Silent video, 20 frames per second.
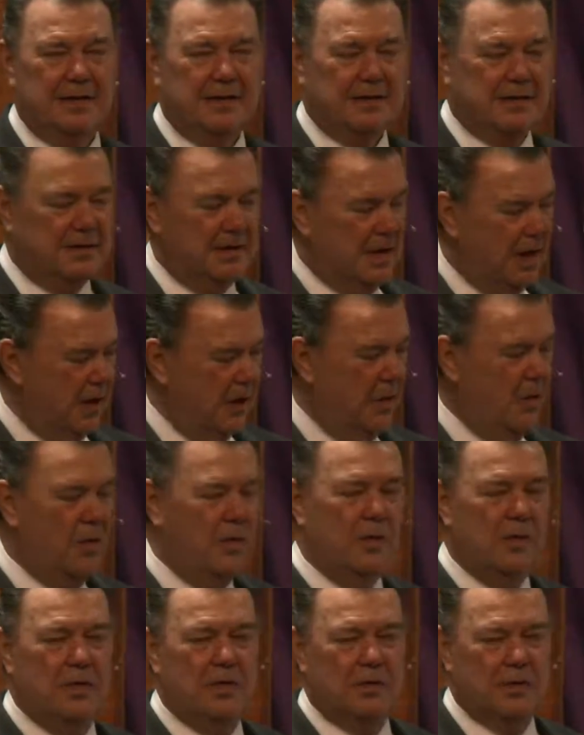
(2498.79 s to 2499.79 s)

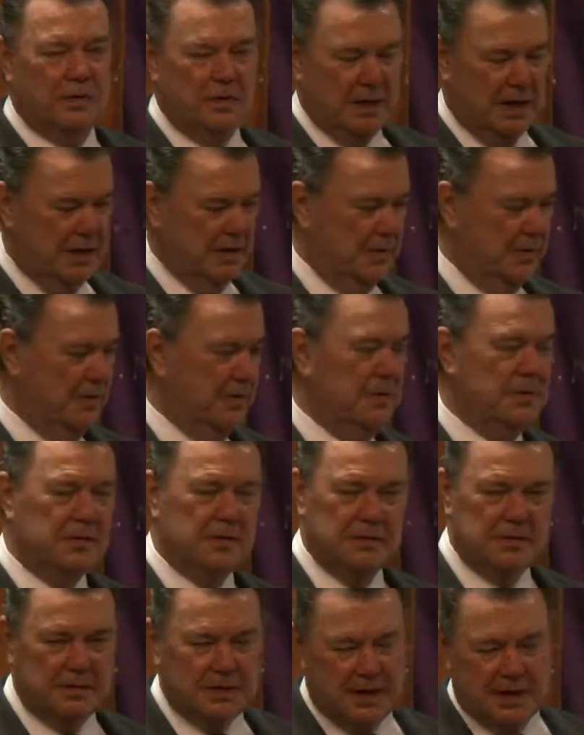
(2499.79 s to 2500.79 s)
No, no,
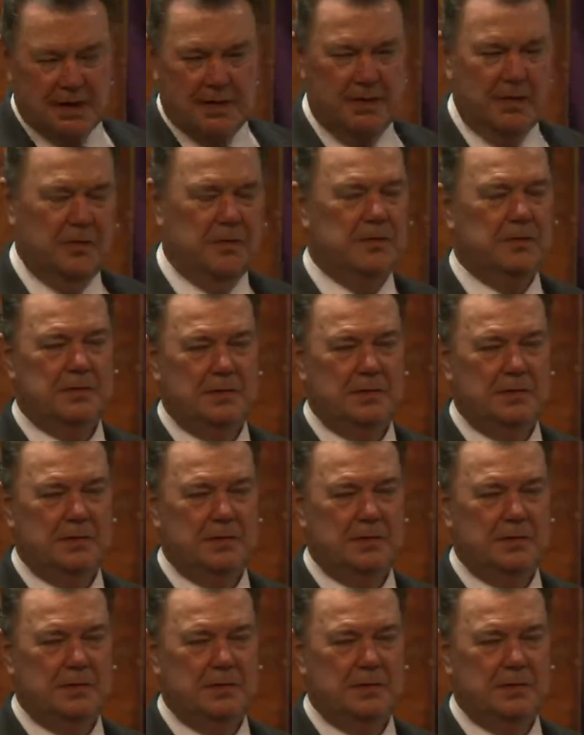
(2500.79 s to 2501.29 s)
no.